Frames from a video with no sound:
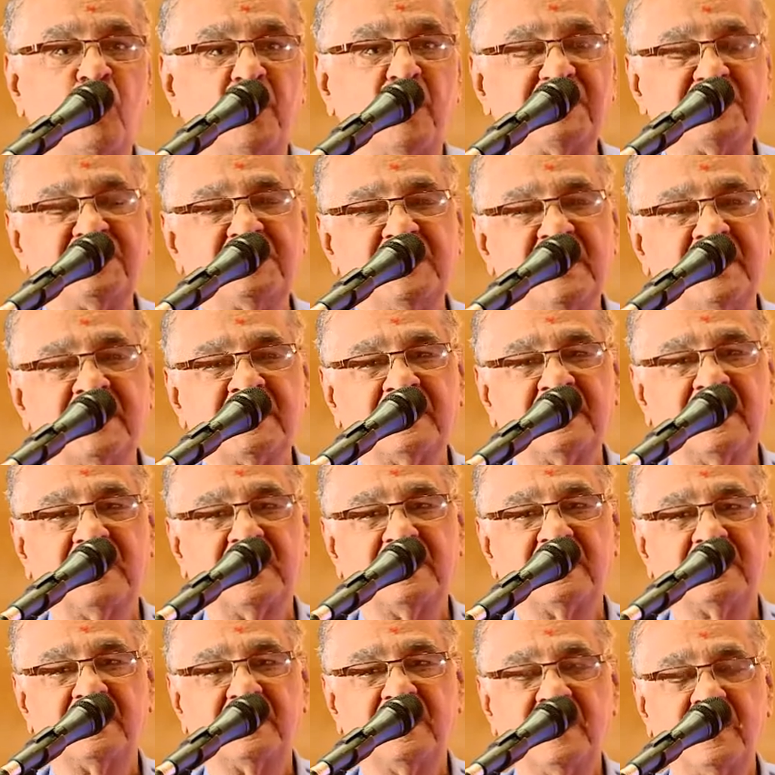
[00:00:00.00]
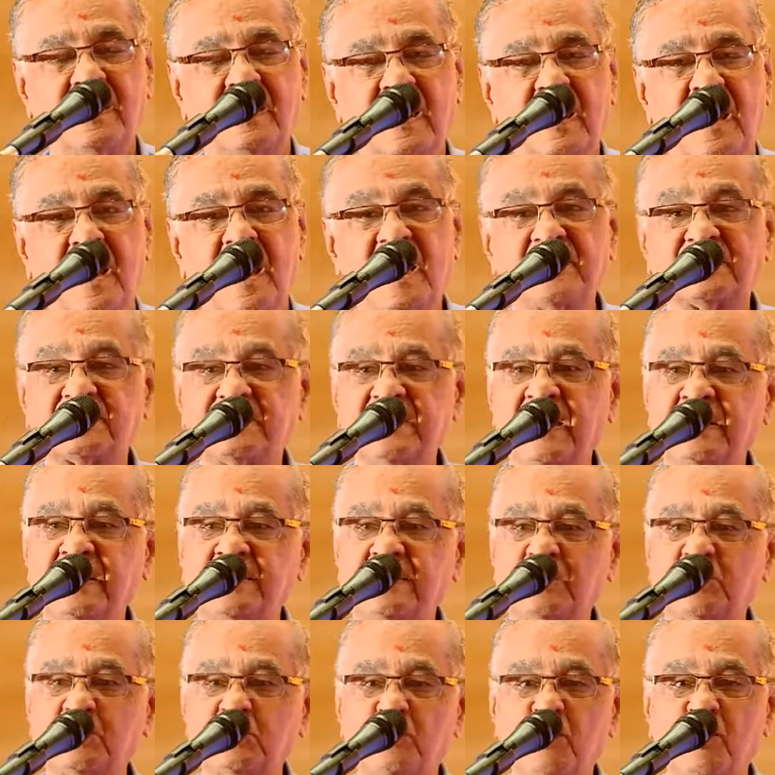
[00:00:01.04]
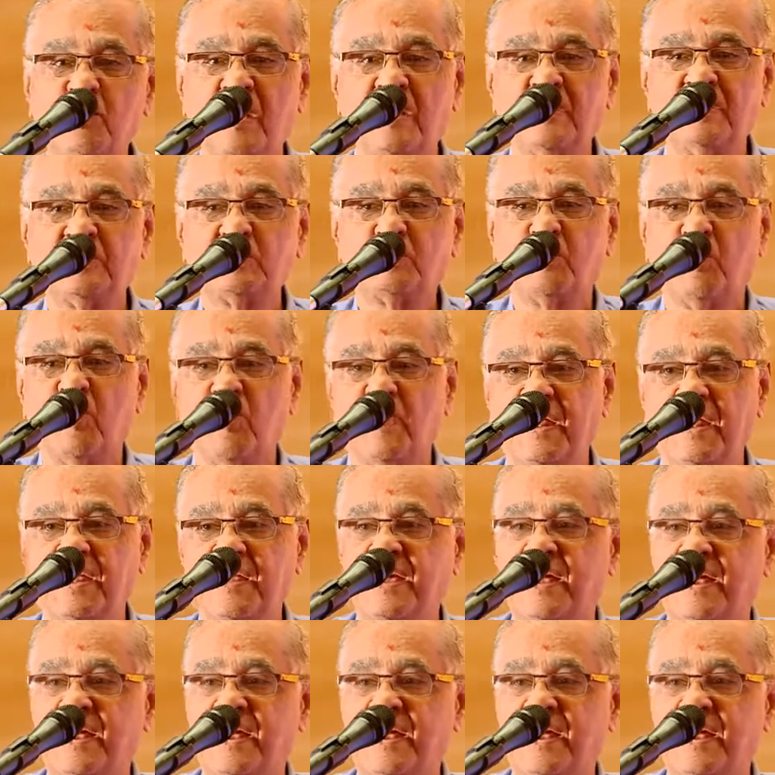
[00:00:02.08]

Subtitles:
question that asking the student scoring